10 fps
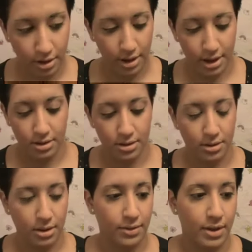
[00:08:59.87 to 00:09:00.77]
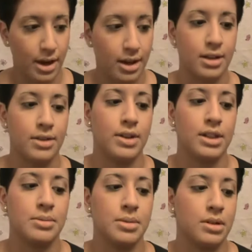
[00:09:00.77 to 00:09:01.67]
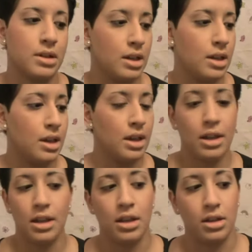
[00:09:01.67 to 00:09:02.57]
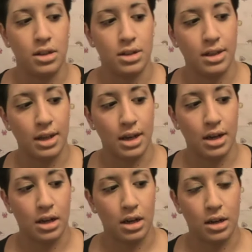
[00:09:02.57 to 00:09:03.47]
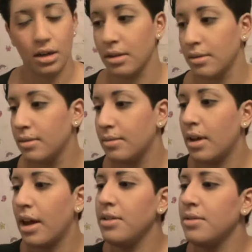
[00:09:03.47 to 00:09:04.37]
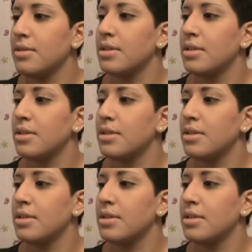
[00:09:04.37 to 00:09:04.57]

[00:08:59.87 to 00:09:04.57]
that's totally fine. That's fixable. You just get I use